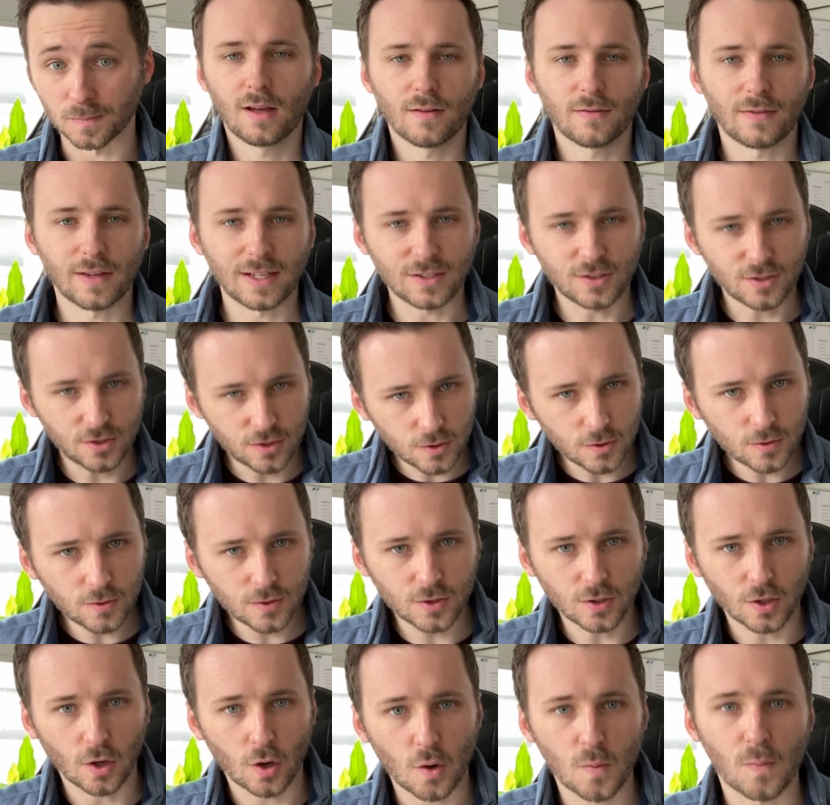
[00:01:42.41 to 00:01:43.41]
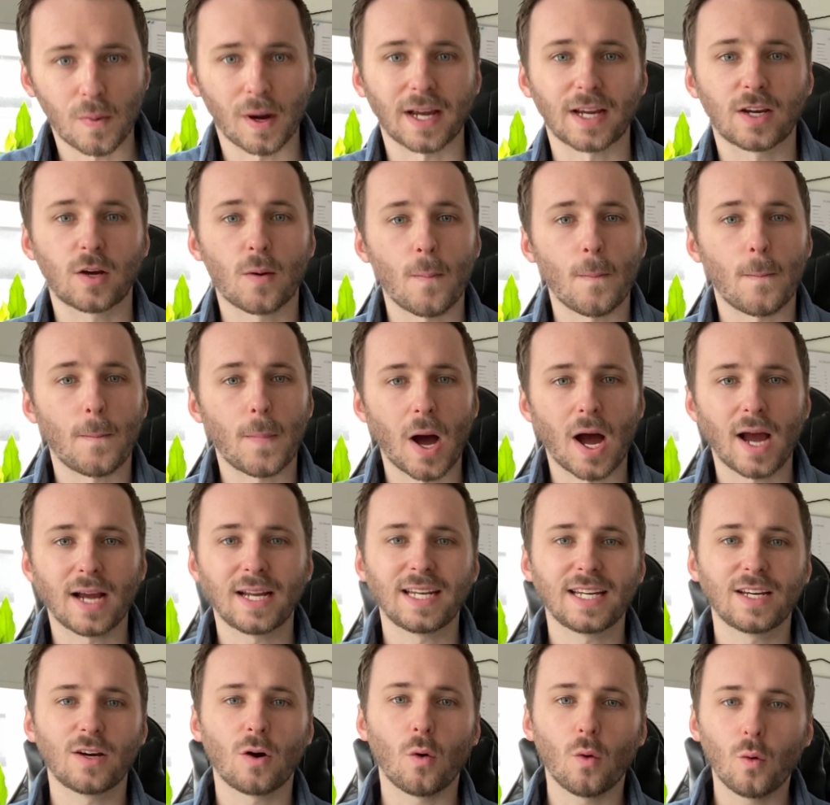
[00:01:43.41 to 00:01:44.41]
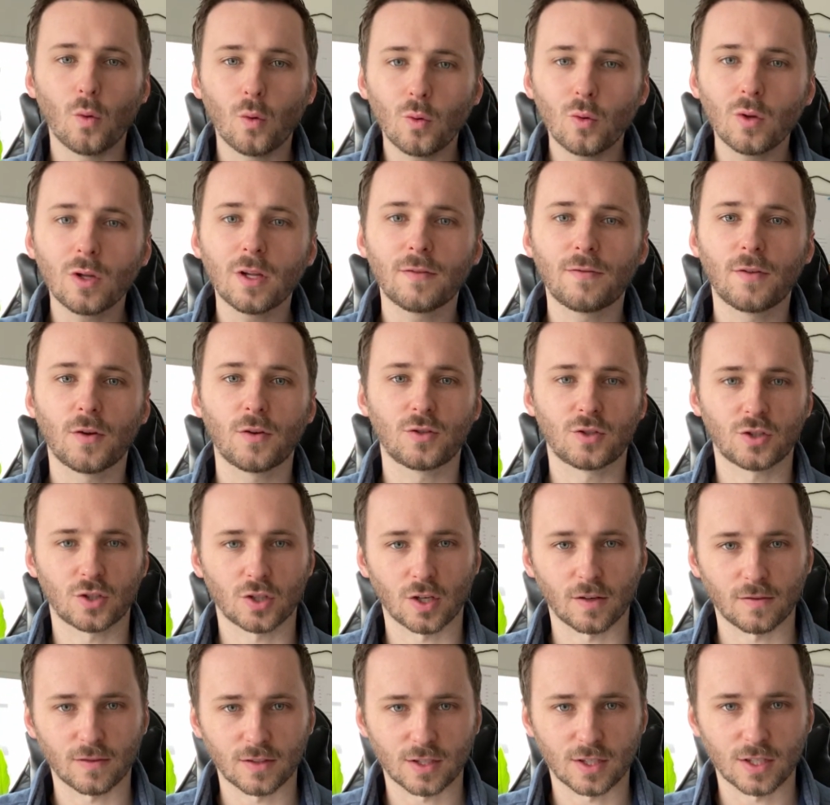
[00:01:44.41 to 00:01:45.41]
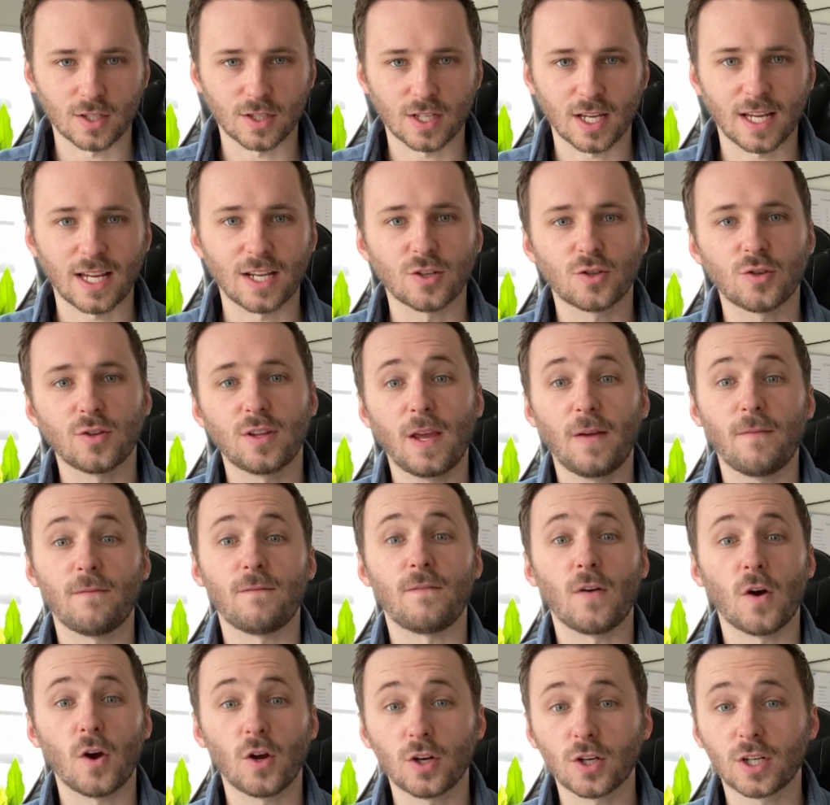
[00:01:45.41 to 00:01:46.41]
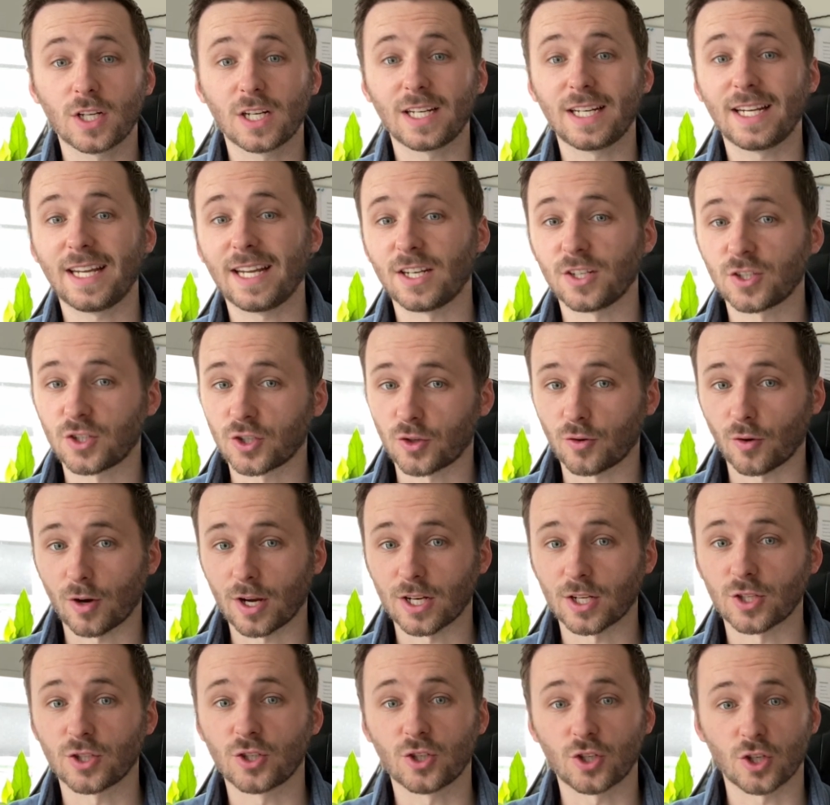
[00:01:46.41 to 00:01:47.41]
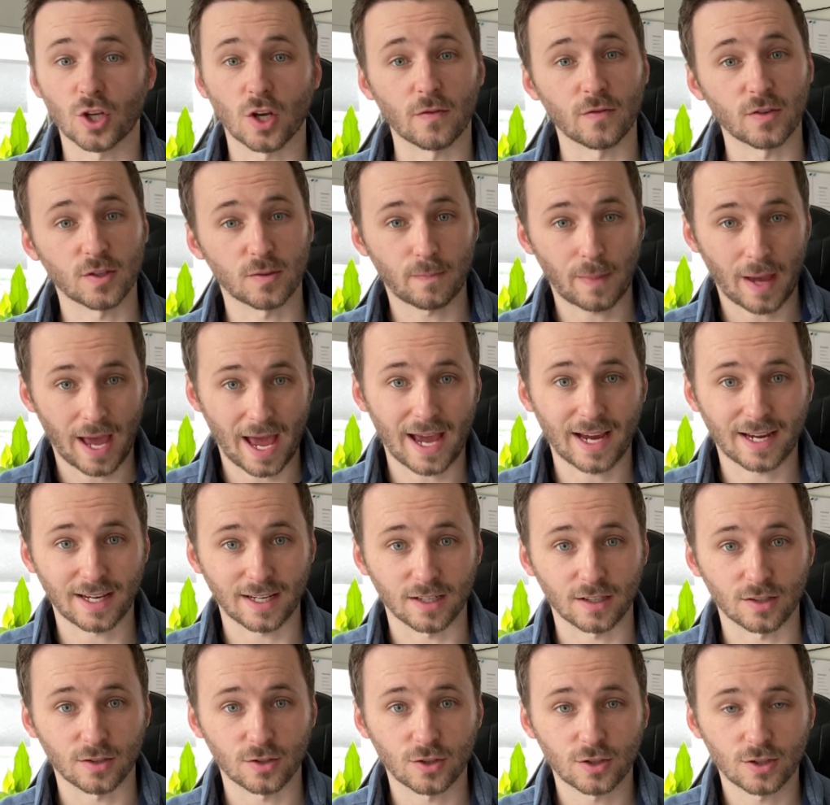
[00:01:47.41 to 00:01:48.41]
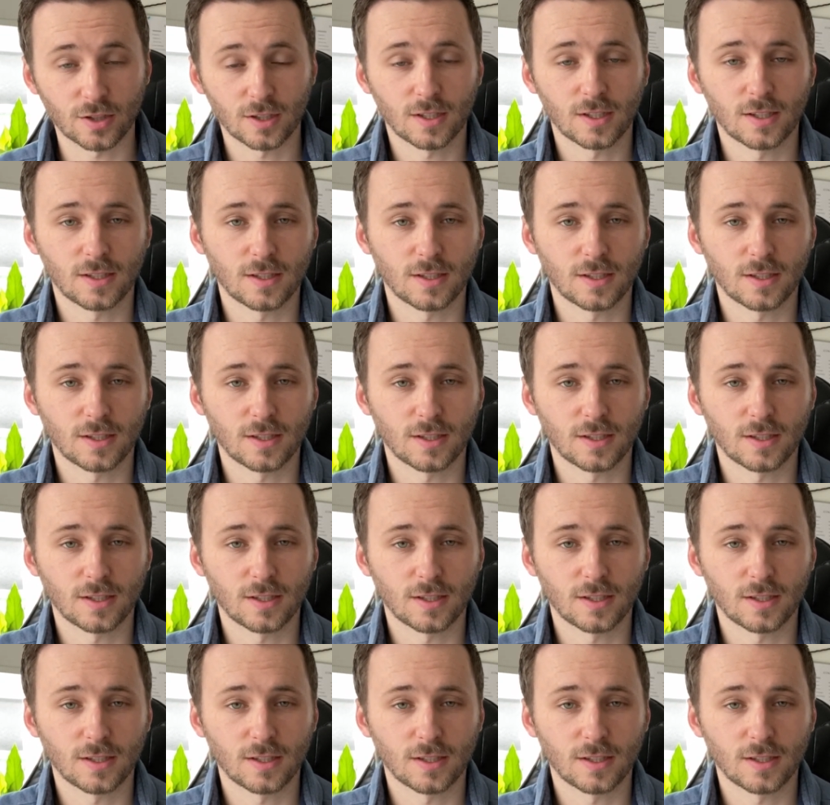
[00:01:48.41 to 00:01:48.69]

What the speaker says: They do so by combining all of those services into their vertically integrated service package.